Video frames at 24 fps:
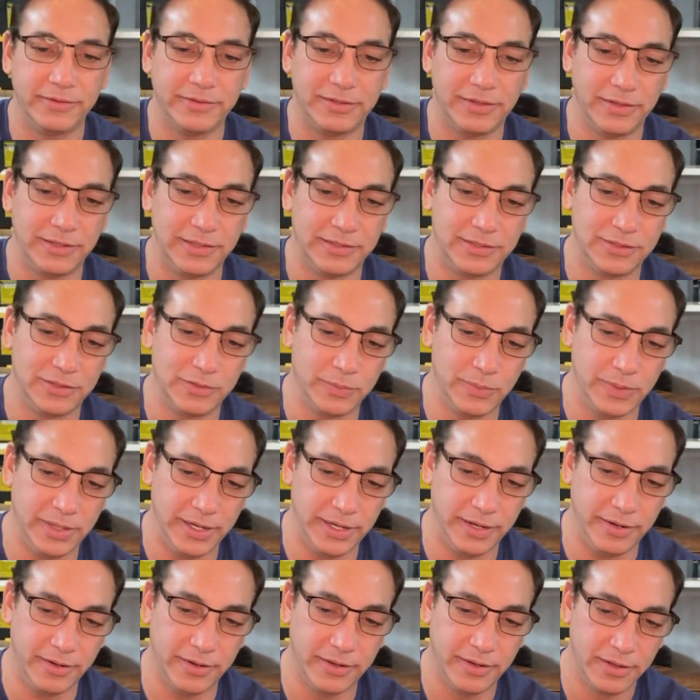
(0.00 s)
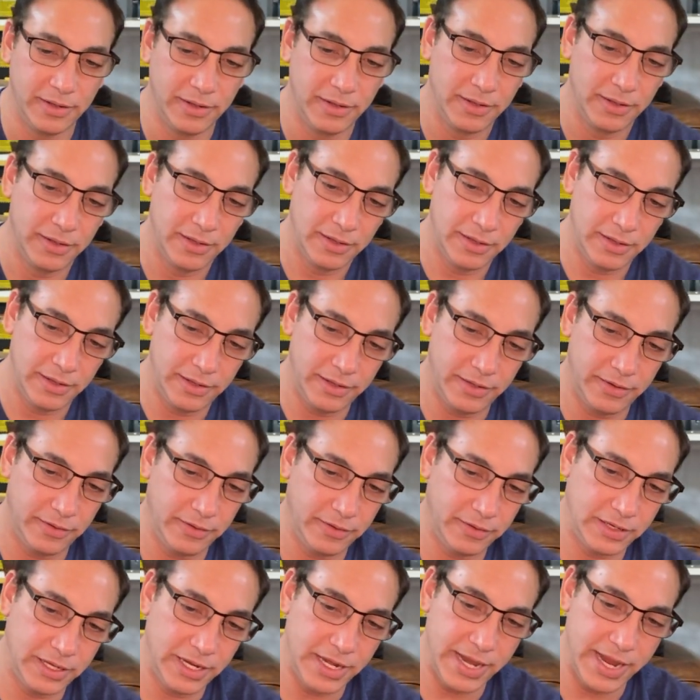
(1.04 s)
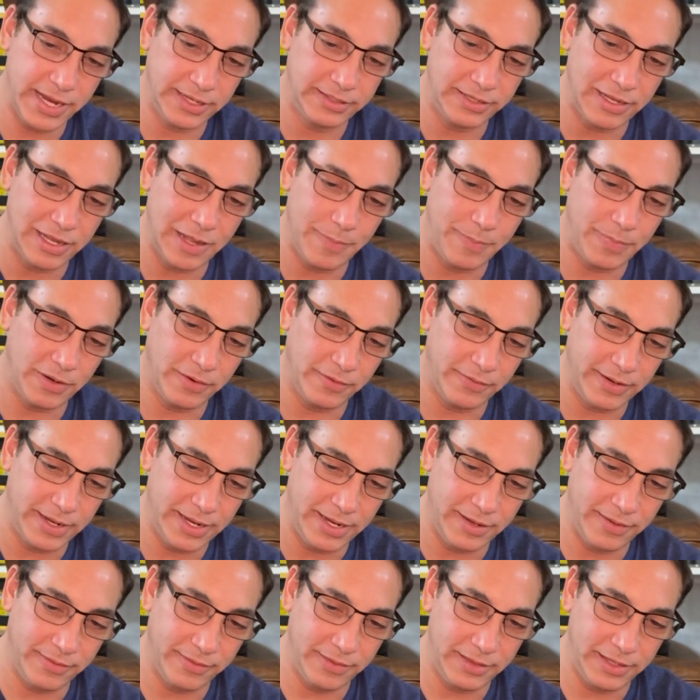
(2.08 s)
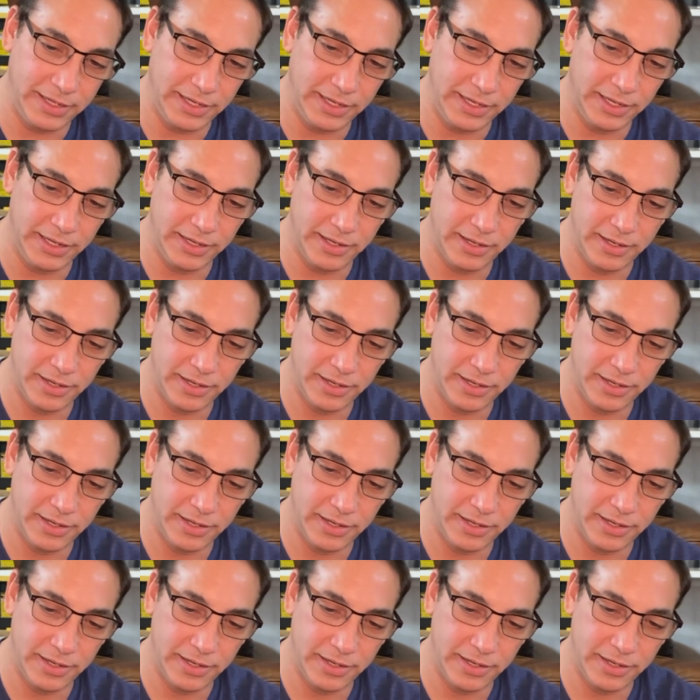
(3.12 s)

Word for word: So this is where it'll connect up around the,